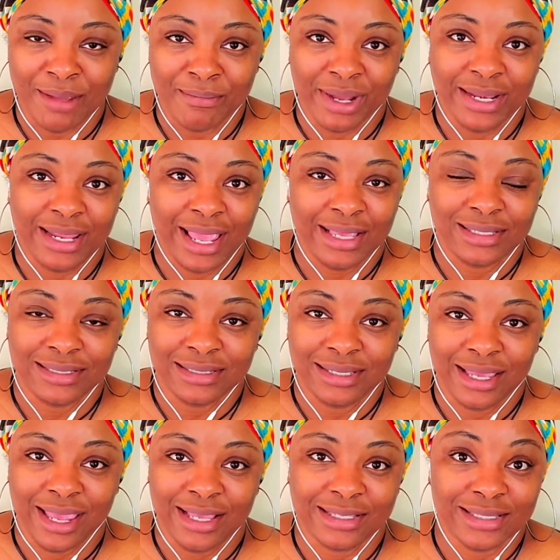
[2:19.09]
Mondays,
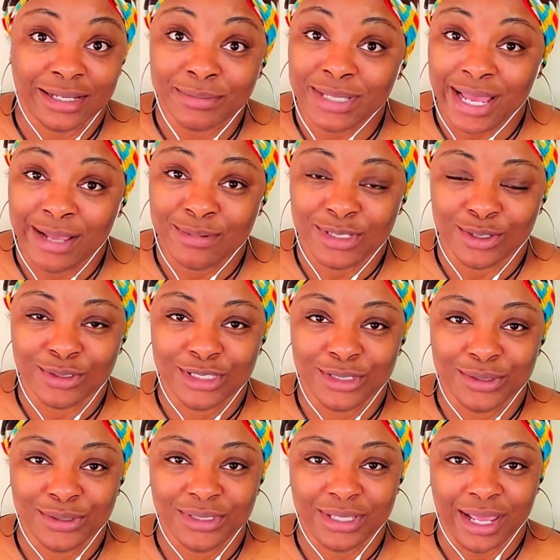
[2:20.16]
and sometimes on
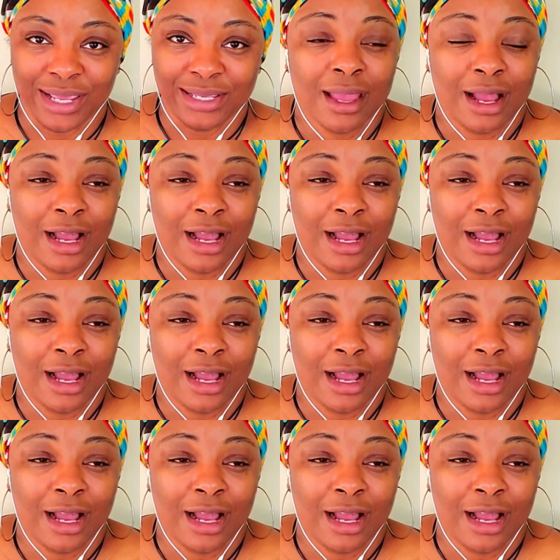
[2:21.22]
Tuesdays.